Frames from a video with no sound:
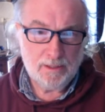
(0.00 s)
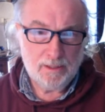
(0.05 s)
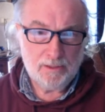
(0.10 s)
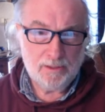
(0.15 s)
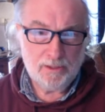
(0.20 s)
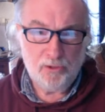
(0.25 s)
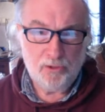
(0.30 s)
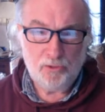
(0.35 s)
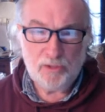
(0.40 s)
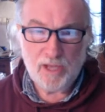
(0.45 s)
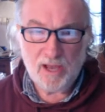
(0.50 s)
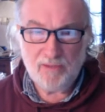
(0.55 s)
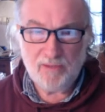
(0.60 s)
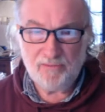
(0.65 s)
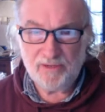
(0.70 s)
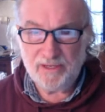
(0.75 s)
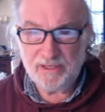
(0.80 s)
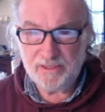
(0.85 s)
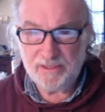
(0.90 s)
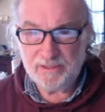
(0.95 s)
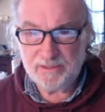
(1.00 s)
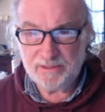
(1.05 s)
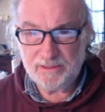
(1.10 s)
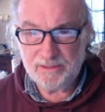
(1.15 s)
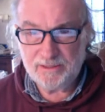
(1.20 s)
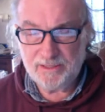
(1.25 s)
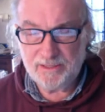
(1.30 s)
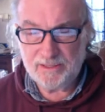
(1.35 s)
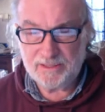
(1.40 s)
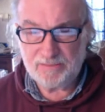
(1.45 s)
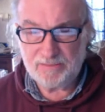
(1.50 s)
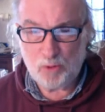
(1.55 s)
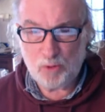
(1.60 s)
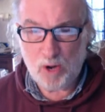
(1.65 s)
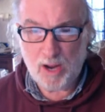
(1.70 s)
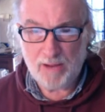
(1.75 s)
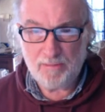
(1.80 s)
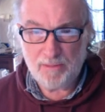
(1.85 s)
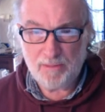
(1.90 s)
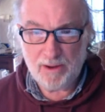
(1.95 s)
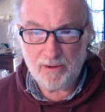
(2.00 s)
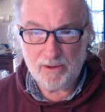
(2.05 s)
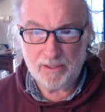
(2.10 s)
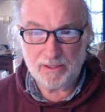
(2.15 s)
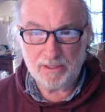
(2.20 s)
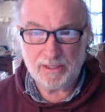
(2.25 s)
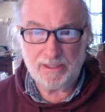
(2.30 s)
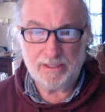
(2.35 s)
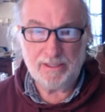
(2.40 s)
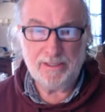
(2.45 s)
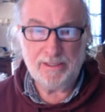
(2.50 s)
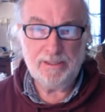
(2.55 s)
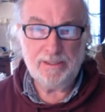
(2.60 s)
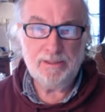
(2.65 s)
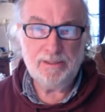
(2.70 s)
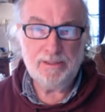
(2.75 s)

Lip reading: The new covenant is primarily